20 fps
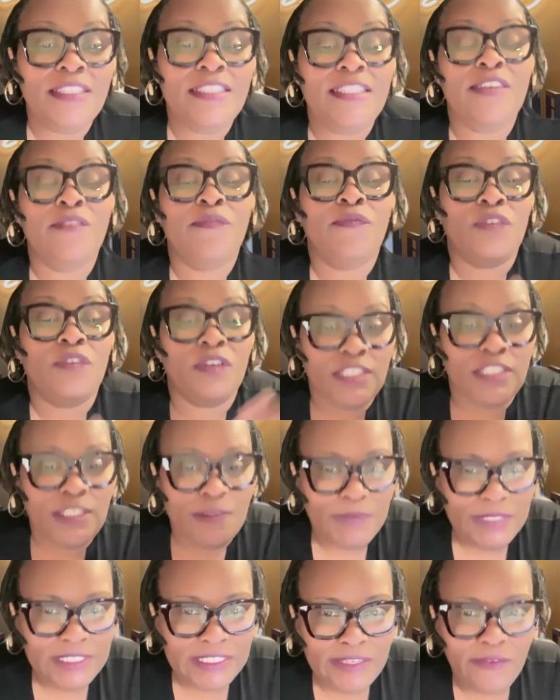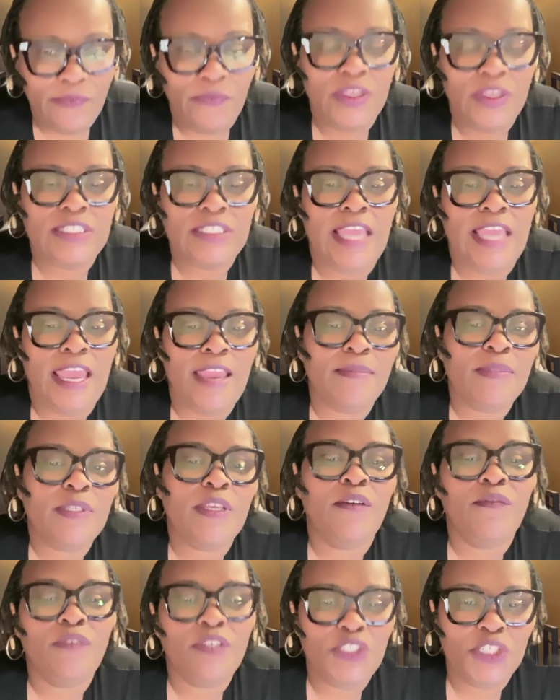different specific types
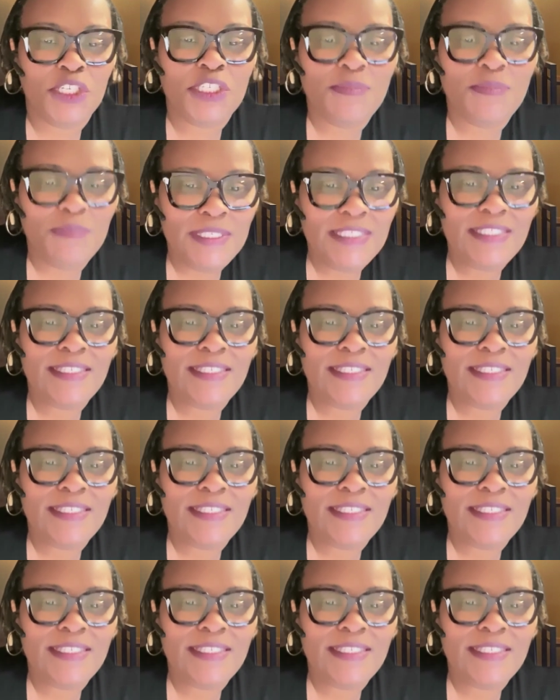of adjustments